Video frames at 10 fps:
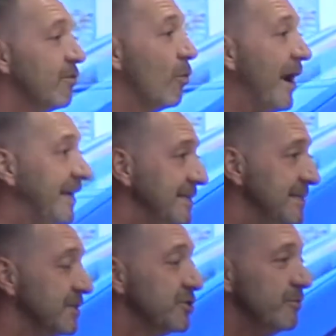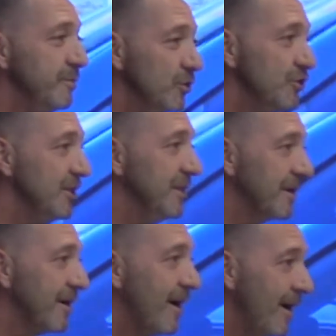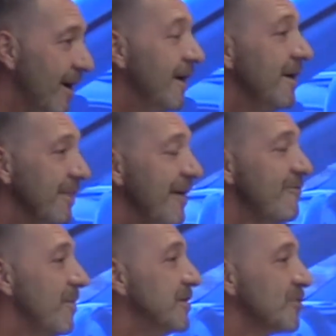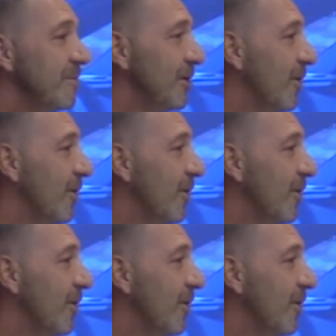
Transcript: of weight distribution in the car. They've most probably